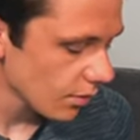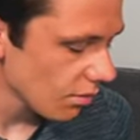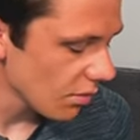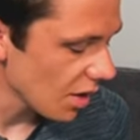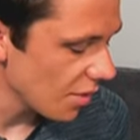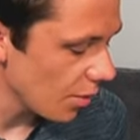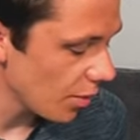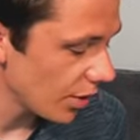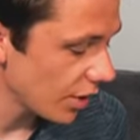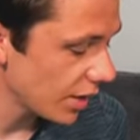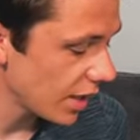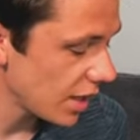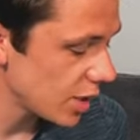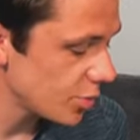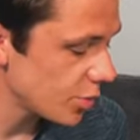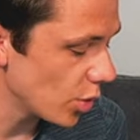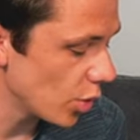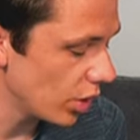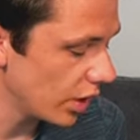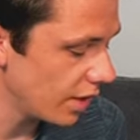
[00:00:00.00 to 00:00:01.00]
and we want a nice
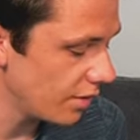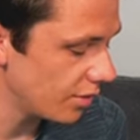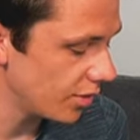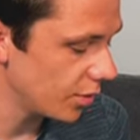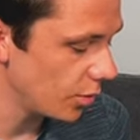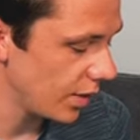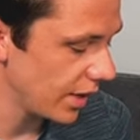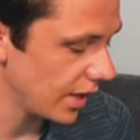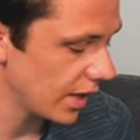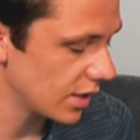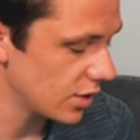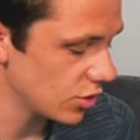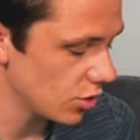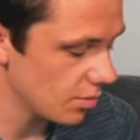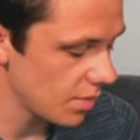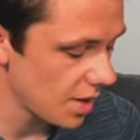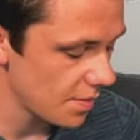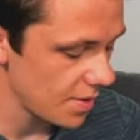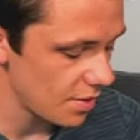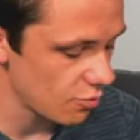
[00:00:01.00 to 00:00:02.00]
ball in from the winger. So
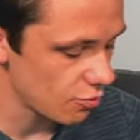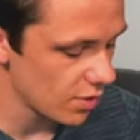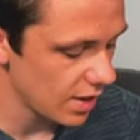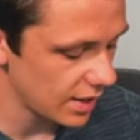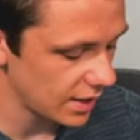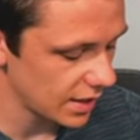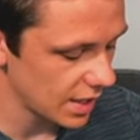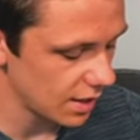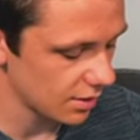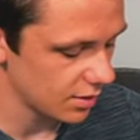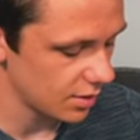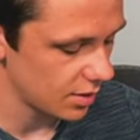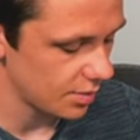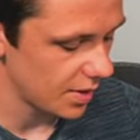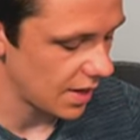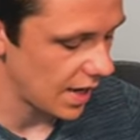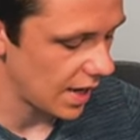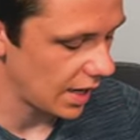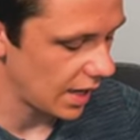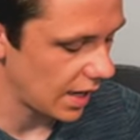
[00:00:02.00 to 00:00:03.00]
it might be right down to the
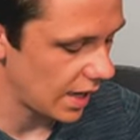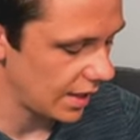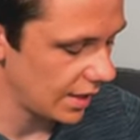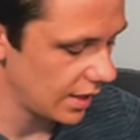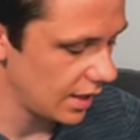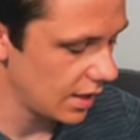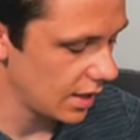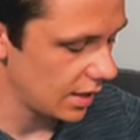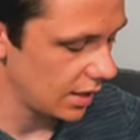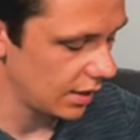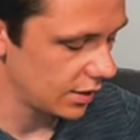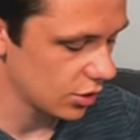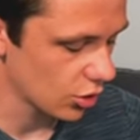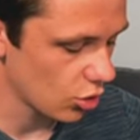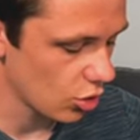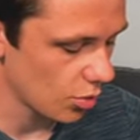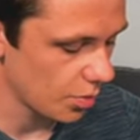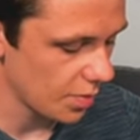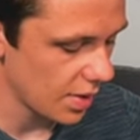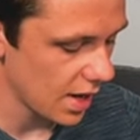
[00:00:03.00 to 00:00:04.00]
byline, and it's a
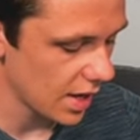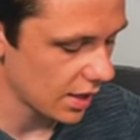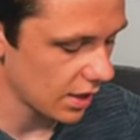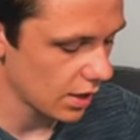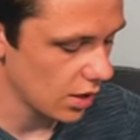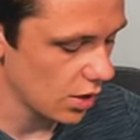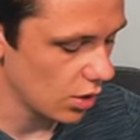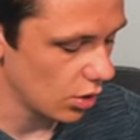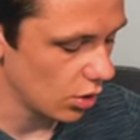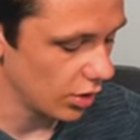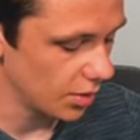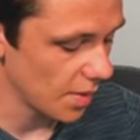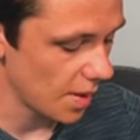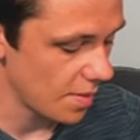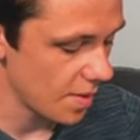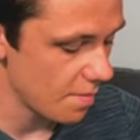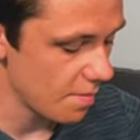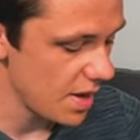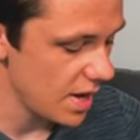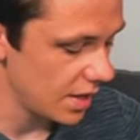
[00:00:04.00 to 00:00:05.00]
cutback, or they
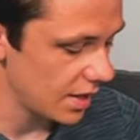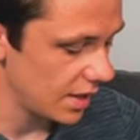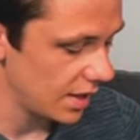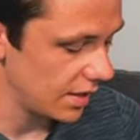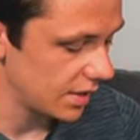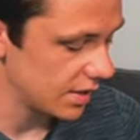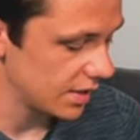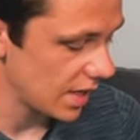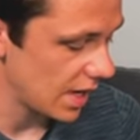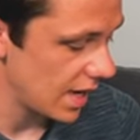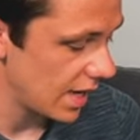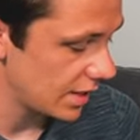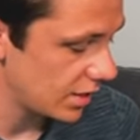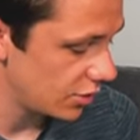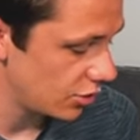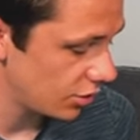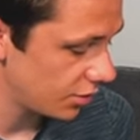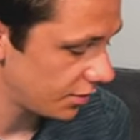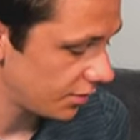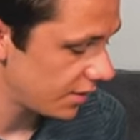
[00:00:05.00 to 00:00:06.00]
might be meeting it inside
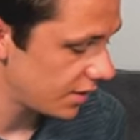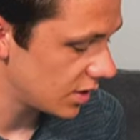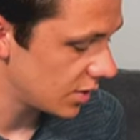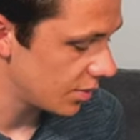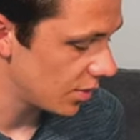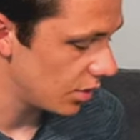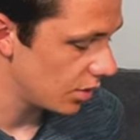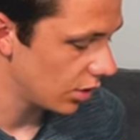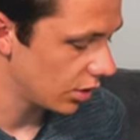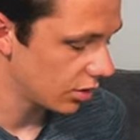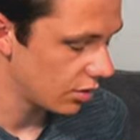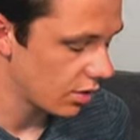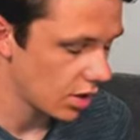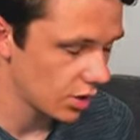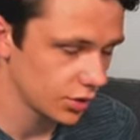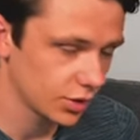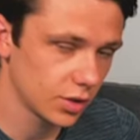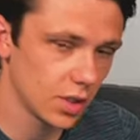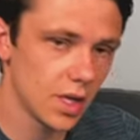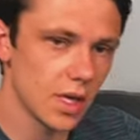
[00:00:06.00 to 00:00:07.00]
to just fizz the ball
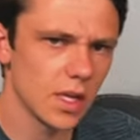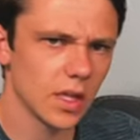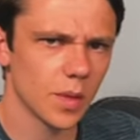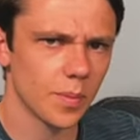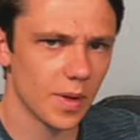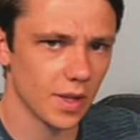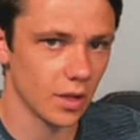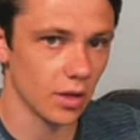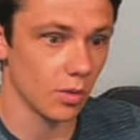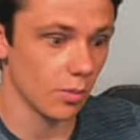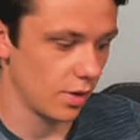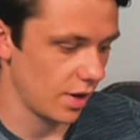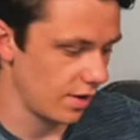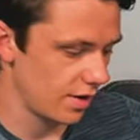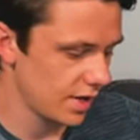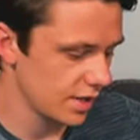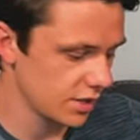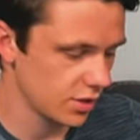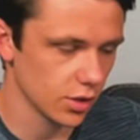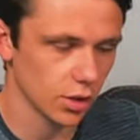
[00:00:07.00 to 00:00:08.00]
across, depending on where
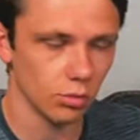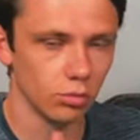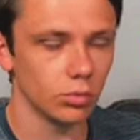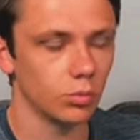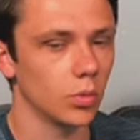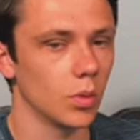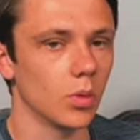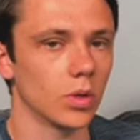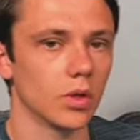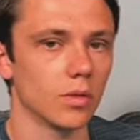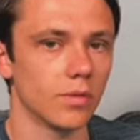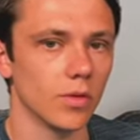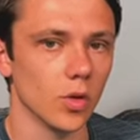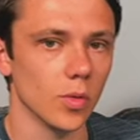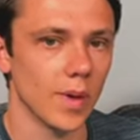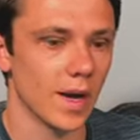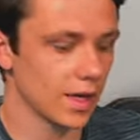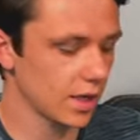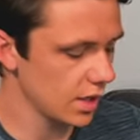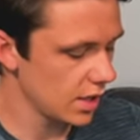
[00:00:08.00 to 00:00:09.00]
it is. So we want the
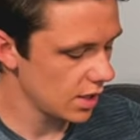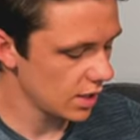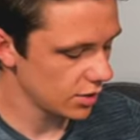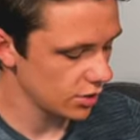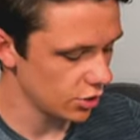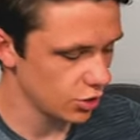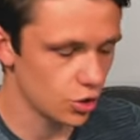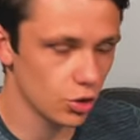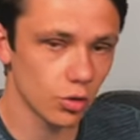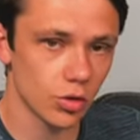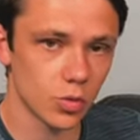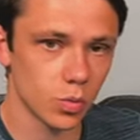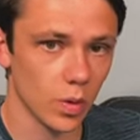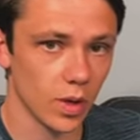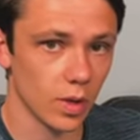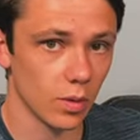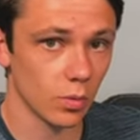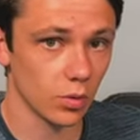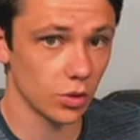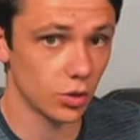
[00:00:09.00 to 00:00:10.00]
fullback to judge
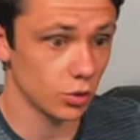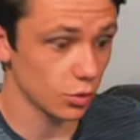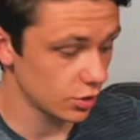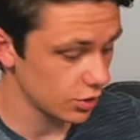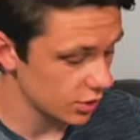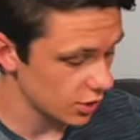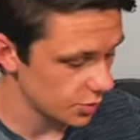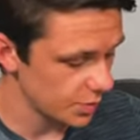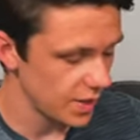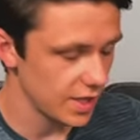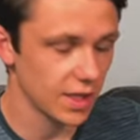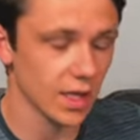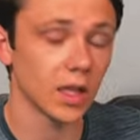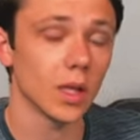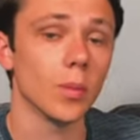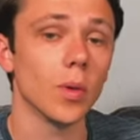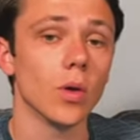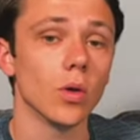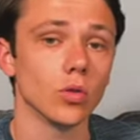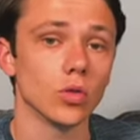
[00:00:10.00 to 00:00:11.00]
the speed that
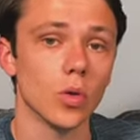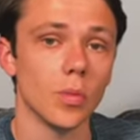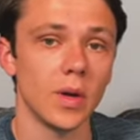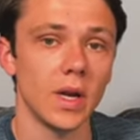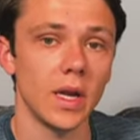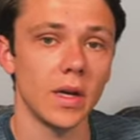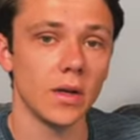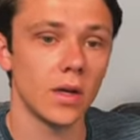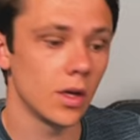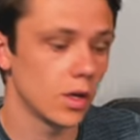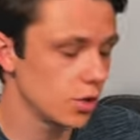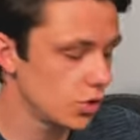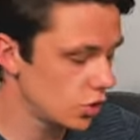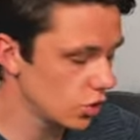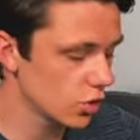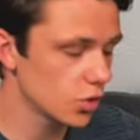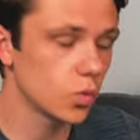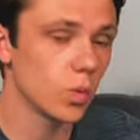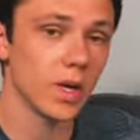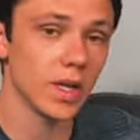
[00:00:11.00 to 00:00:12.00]
the ball's coming in,
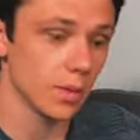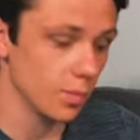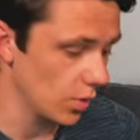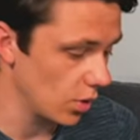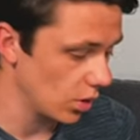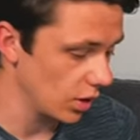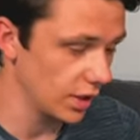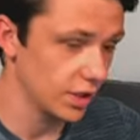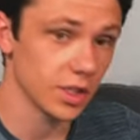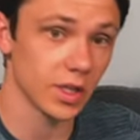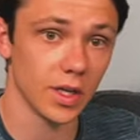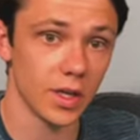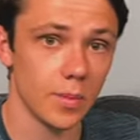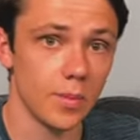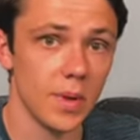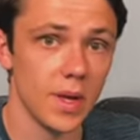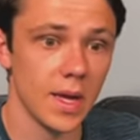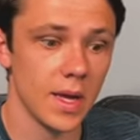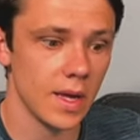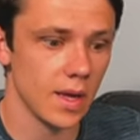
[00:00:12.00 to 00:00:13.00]
judge where the ball is going to
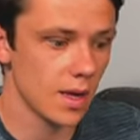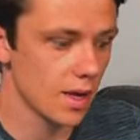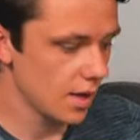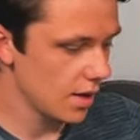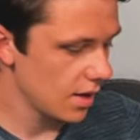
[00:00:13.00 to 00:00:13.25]
be,